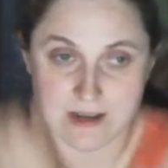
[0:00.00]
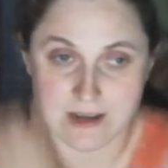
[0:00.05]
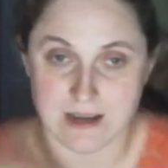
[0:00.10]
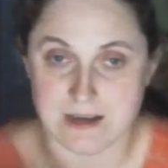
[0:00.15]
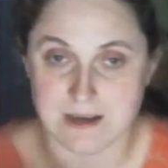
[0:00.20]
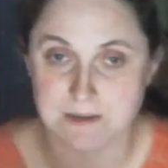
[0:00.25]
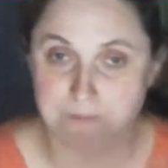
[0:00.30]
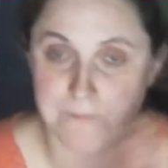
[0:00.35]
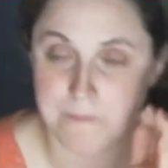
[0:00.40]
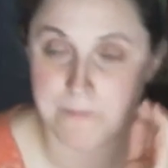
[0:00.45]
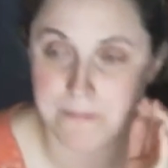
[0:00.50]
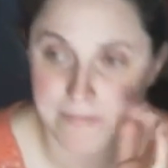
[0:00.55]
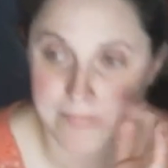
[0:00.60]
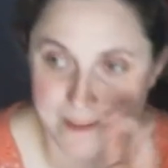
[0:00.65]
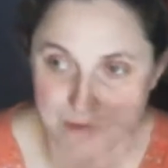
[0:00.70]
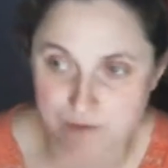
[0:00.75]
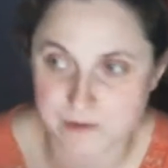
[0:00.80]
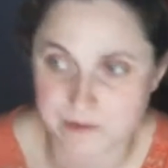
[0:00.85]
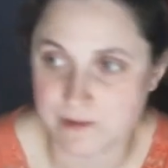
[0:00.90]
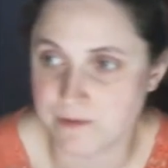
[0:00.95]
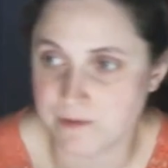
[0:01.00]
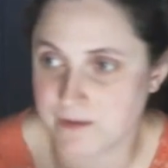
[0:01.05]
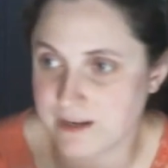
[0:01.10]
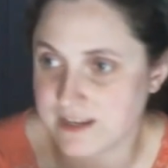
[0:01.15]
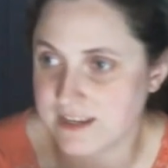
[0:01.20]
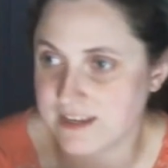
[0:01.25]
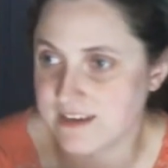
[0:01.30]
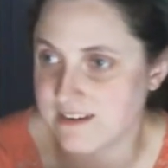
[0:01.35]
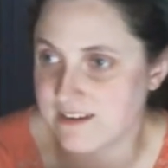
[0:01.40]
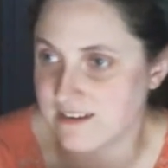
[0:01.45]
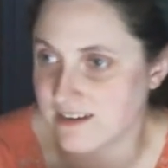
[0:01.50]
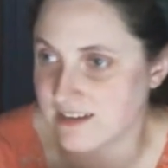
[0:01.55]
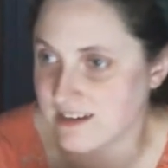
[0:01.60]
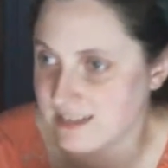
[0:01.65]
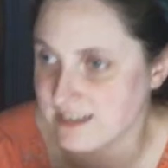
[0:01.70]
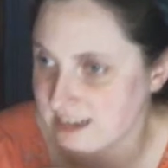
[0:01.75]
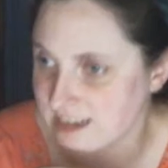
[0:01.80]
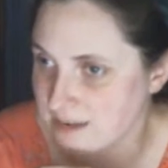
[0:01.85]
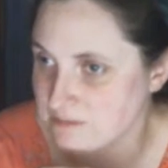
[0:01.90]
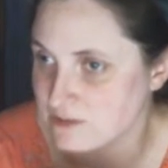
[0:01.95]
I really want to get it on a
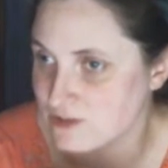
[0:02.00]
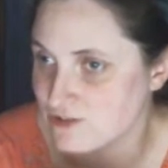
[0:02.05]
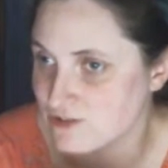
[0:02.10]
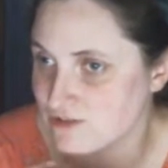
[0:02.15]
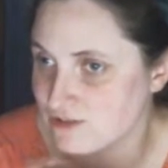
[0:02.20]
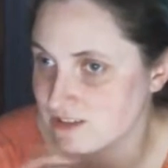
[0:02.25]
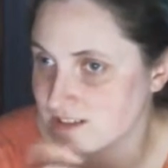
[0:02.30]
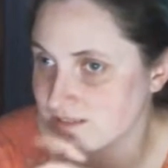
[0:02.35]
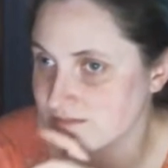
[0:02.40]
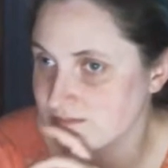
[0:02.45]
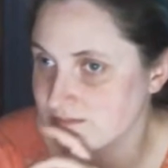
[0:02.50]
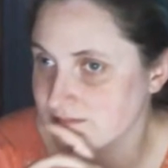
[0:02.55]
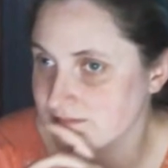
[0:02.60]
tapestry.